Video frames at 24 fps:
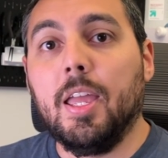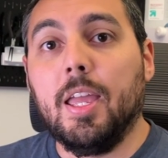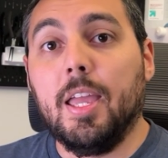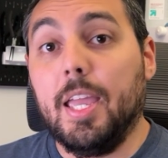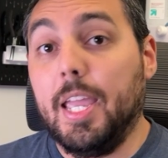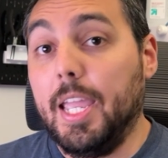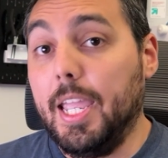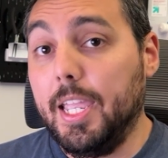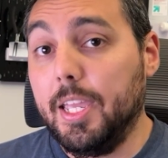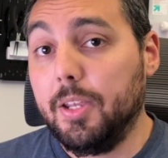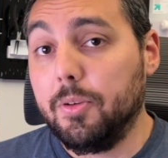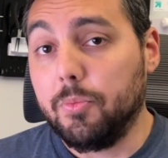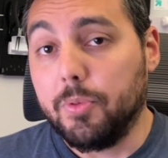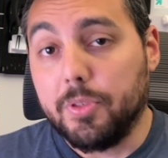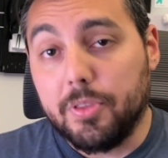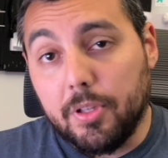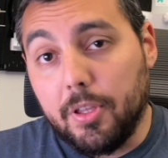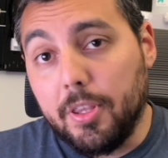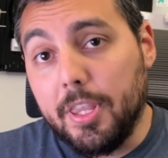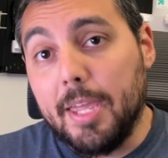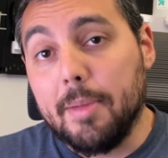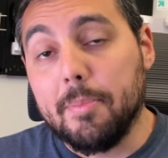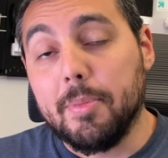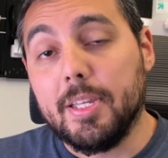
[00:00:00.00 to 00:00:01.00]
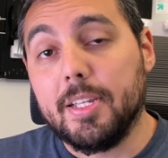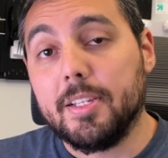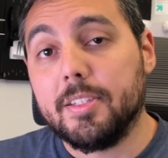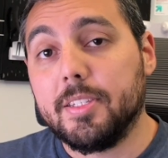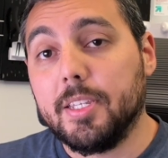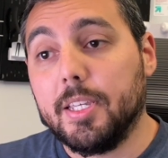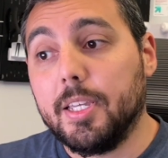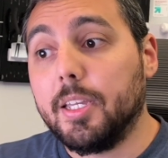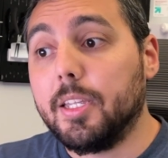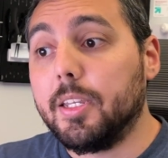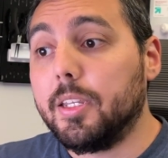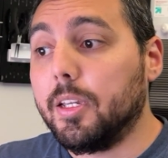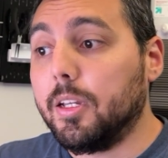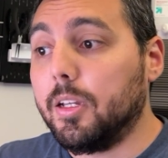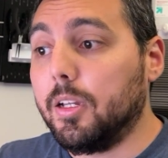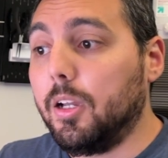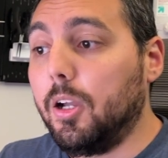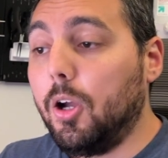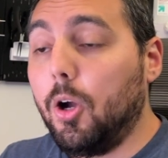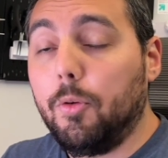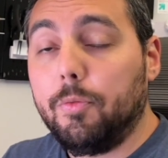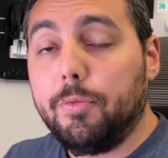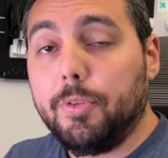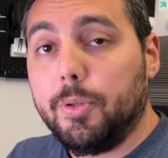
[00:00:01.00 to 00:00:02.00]
And with all that being said, uh,
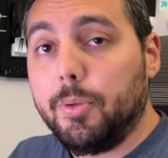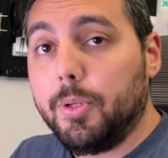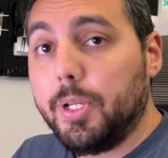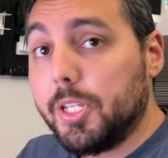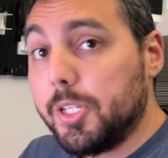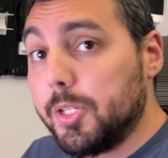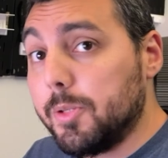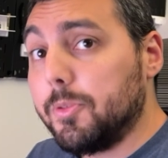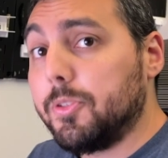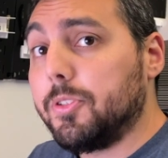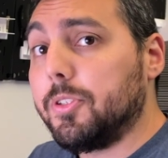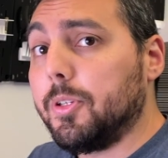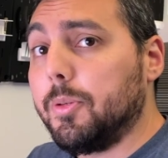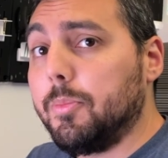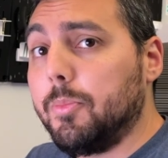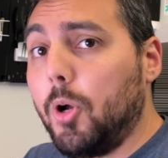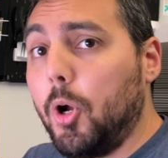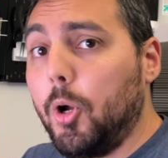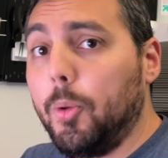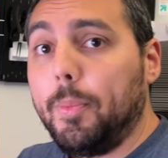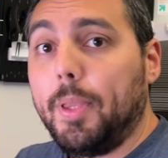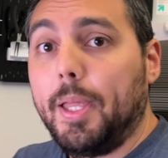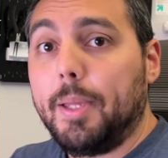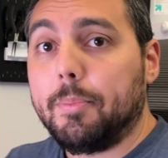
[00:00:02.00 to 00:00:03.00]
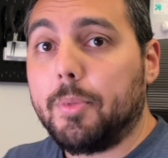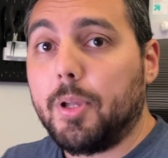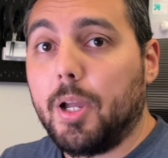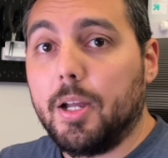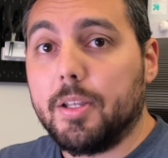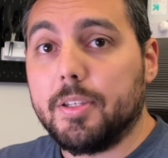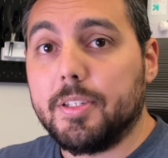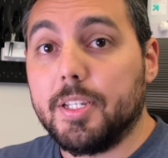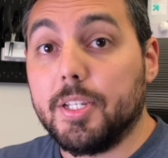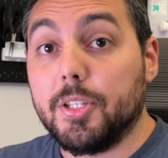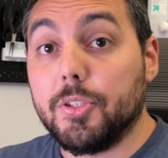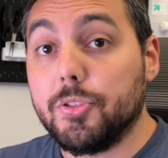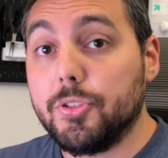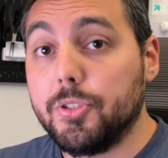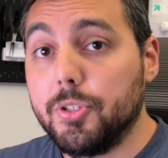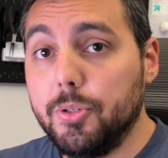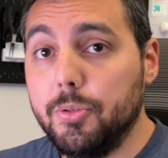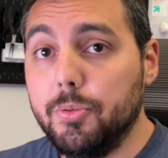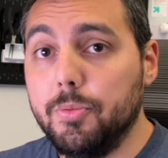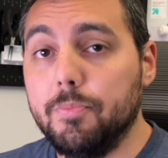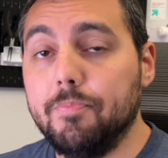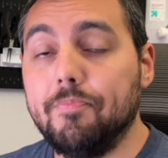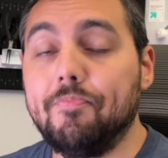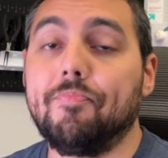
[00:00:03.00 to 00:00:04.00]
hopefully we'll get to some home lab content
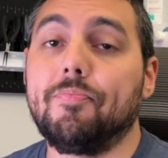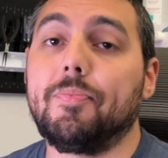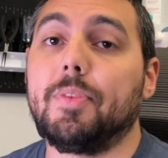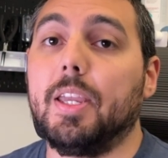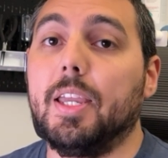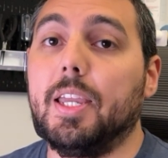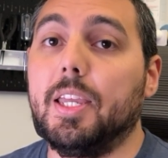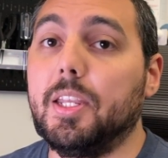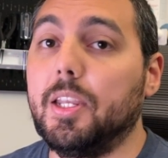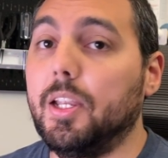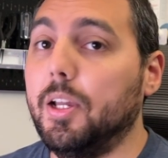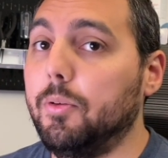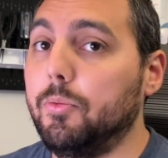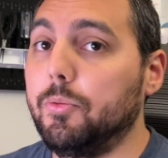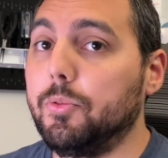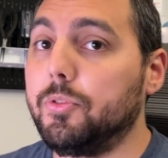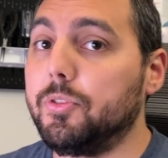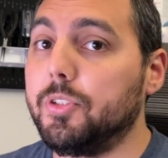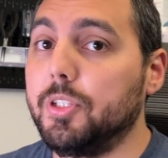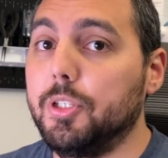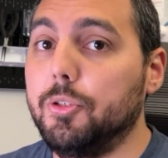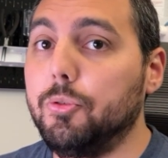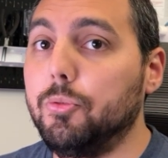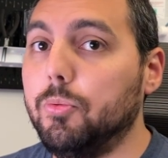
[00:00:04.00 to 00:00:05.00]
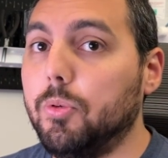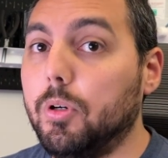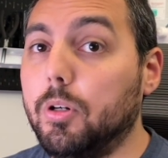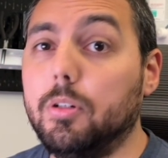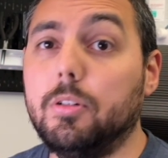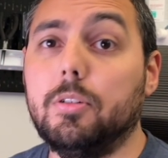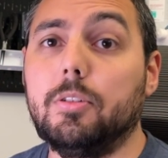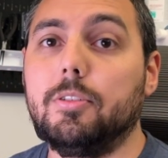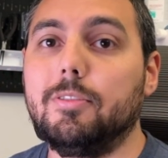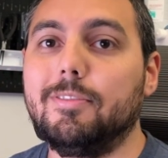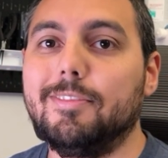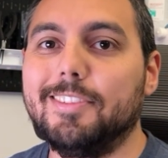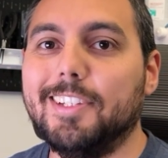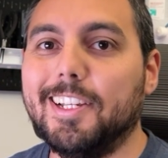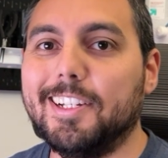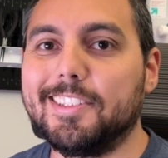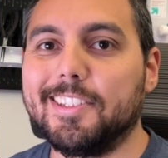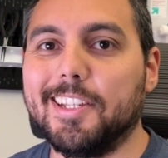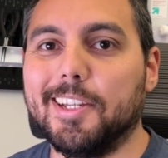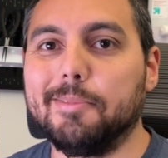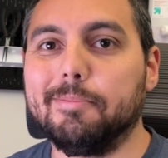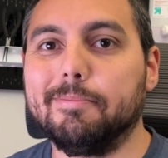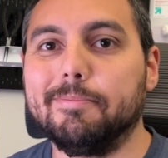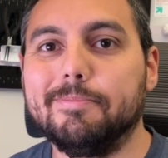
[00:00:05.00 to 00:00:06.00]
soon, and I will see you all next
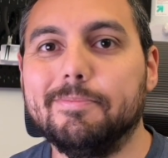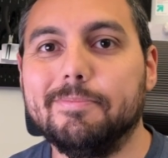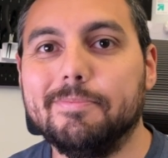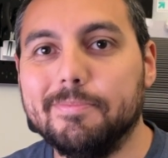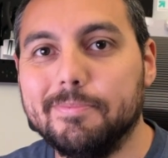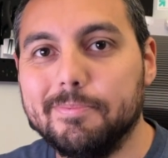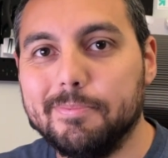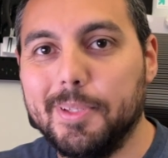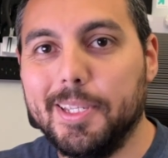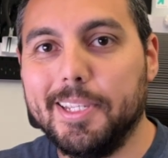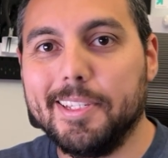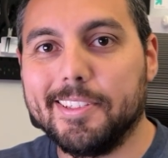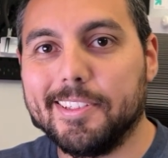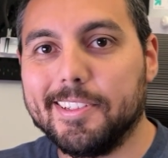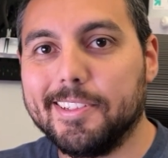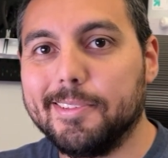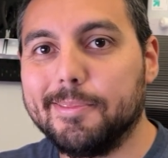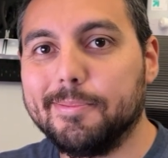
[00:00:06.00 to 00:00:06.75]
time. Peace.